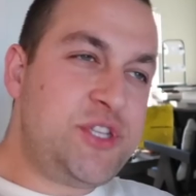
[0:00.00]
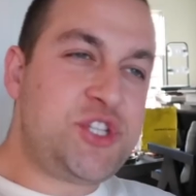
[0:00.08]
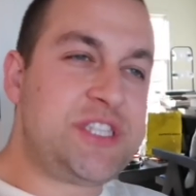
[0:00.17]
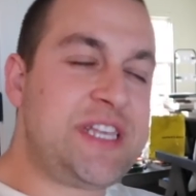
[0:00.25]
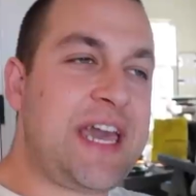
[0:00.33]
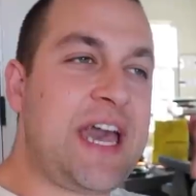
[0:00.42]

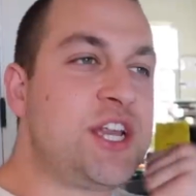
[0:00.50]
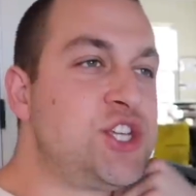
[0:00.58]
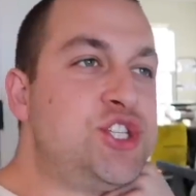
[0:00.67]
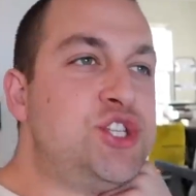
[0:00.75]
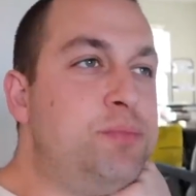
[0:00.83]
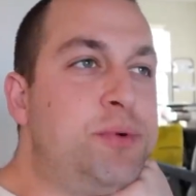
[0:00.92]
just like had a
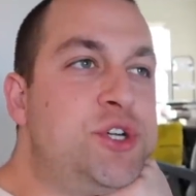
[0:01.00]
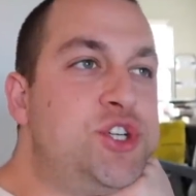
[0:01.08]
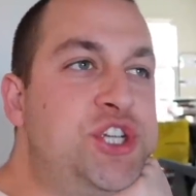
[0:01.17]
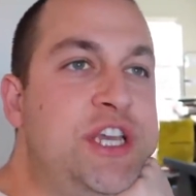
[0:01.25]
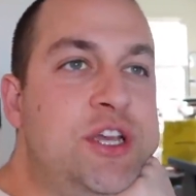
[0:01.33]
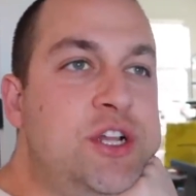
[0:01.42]
super
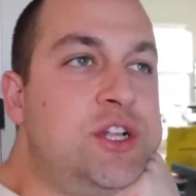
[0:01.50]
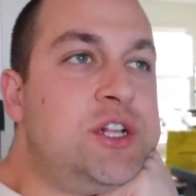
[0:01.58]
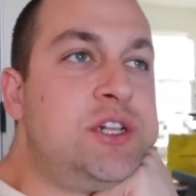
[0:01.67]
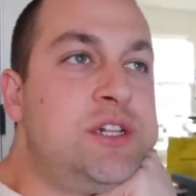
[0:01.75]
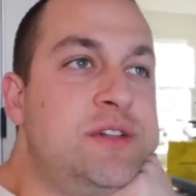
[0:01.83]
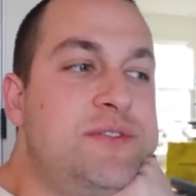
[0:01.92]

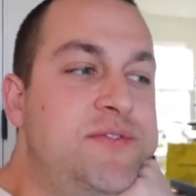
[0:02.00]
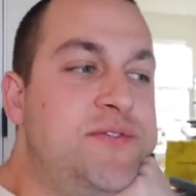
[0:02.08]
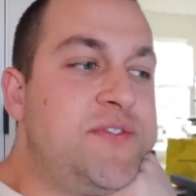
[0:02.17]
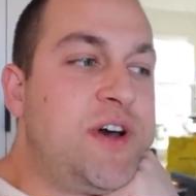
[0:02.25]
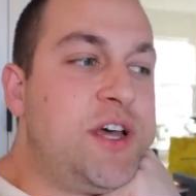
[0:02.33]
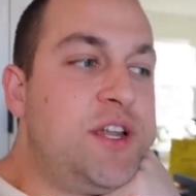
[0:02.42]
chill,
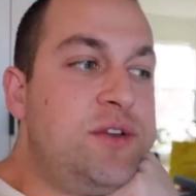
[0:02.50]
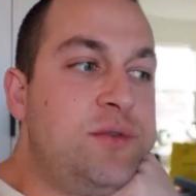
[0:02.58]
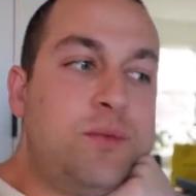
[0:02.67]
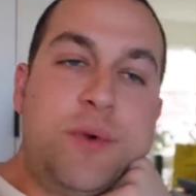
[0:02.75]
fun